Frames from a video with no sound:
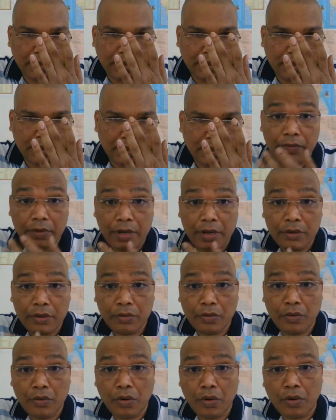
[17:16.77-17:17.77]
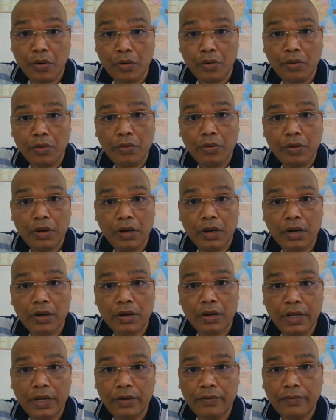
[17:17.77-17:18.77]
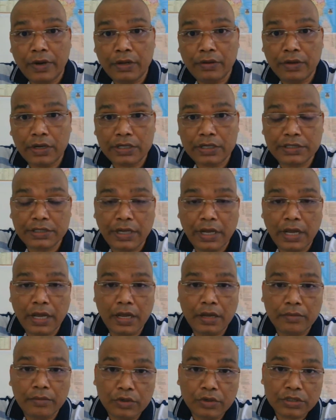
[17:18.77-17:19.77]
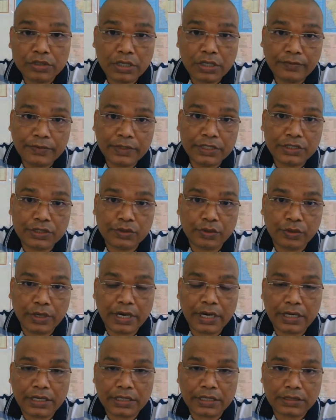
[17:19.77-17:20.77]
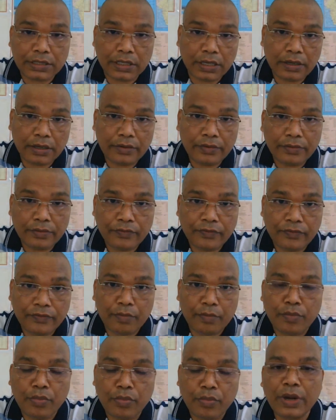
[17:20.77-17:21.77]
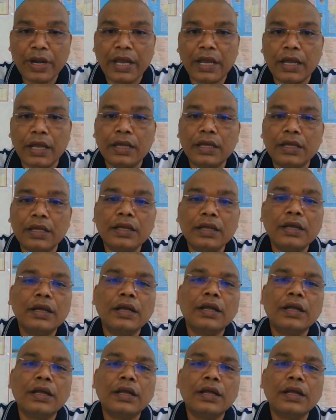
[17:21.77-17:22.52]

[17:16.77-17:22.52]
wherever you go or wherever you are staying, most of the students from Pune,